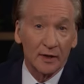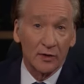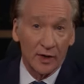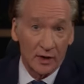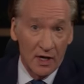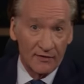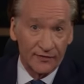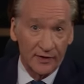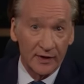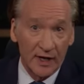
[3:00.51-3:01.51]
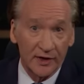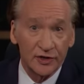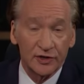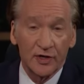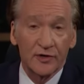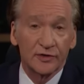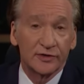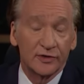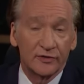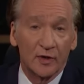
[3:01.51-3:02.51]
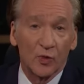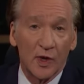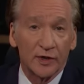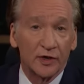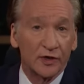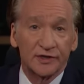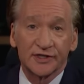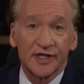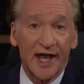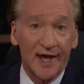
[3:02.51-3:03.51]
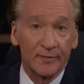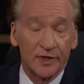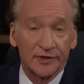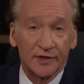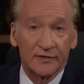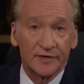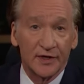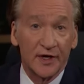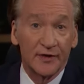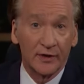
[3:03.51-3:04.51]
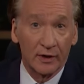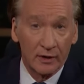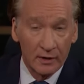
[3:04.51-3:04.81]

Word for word: Lori Loughlin, at least she understood that one good scam deserves another.